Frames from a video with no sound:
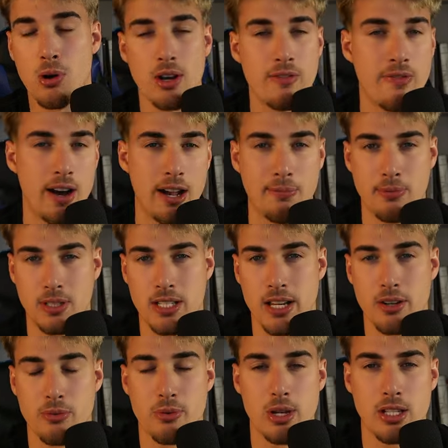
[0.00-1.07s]

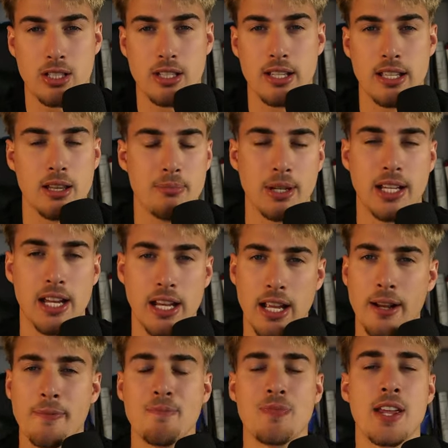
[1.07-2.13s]
0.5% risk in the
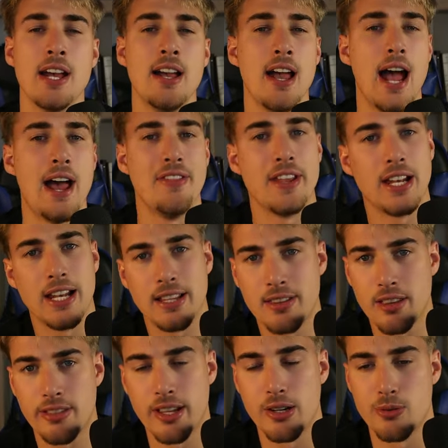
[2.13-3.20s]
beginning and then let
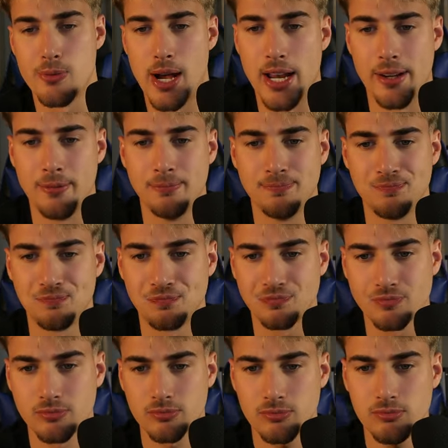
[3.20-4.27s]
the thing run
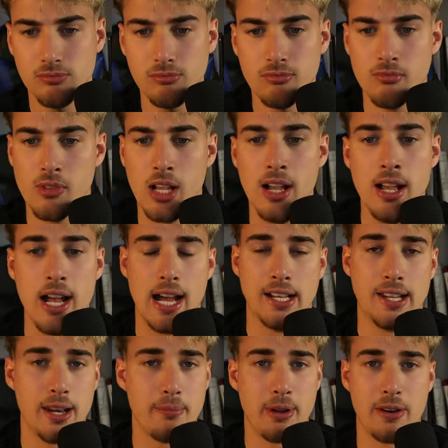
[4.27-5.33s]
a
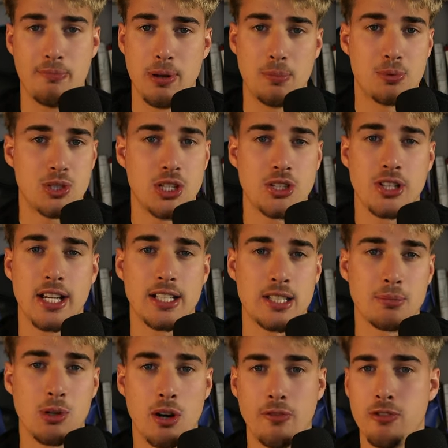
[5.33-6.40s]
little bit of pips just to get
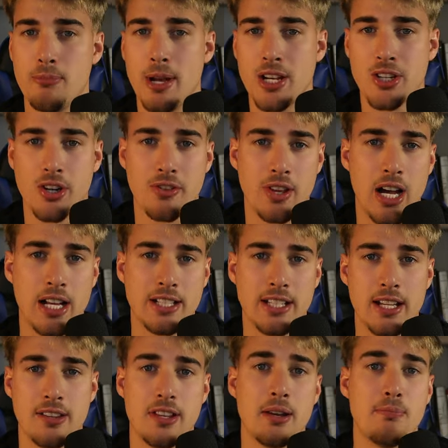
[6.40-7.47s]
some confirmation on the
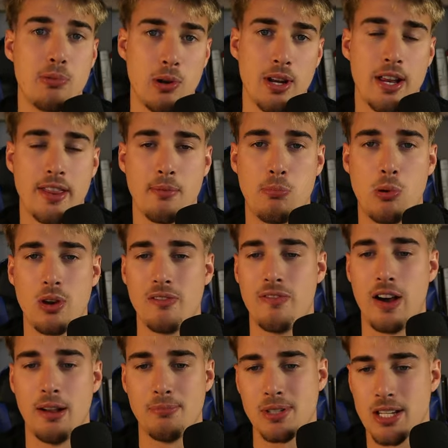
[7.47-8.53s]
idea, and then put another
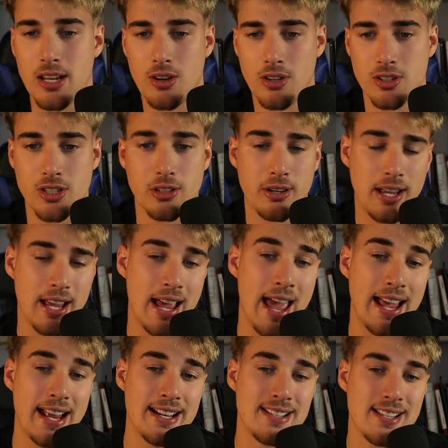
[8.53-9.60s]
0.5% on to
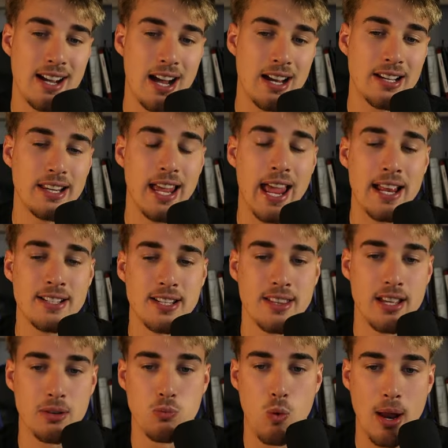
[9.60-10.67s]
entirely enter
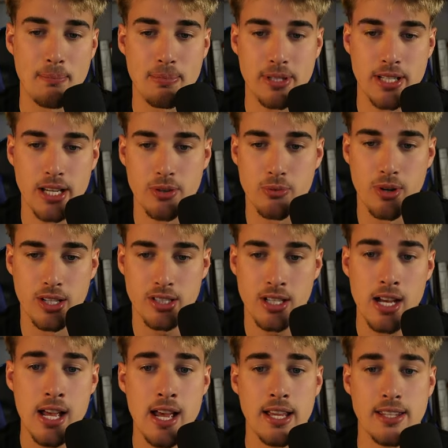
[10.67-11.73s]
that 1%
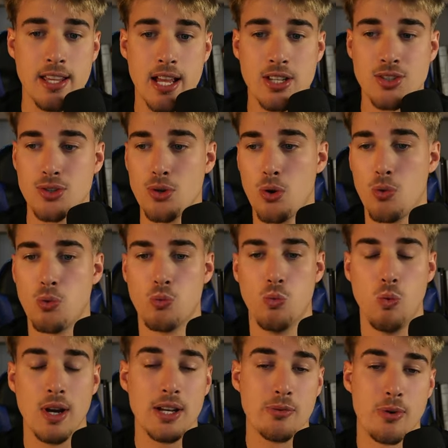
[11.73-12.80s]
risk. Yes, your
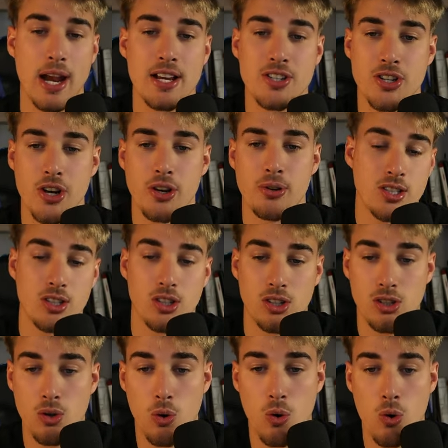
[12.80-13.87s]
win ratio,
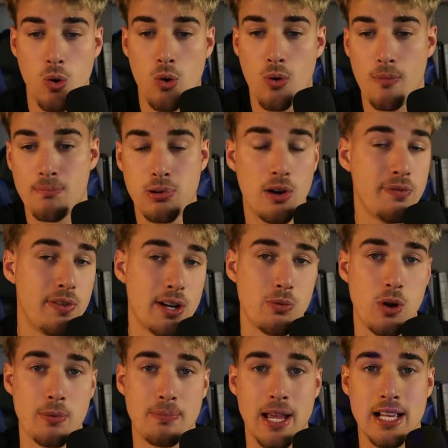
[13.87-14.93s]
your profit
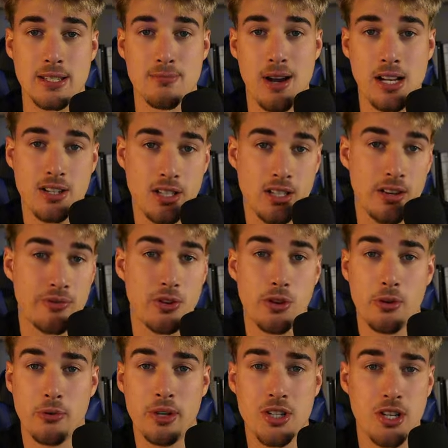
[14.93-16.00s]
won't be as much as if
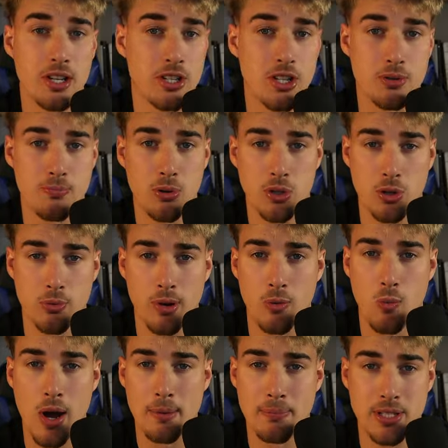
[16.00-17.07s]
you originally just put the
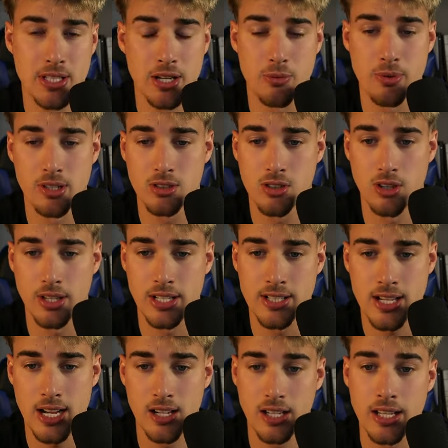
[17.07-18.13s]
1% risk on
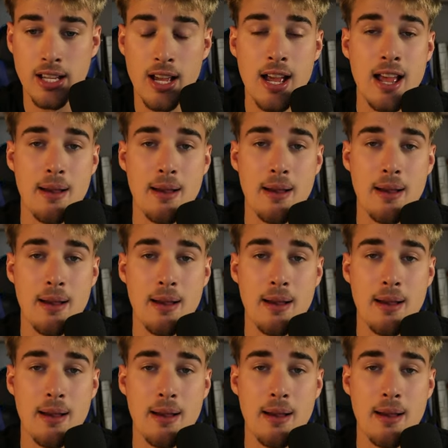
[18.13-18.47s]
entirely,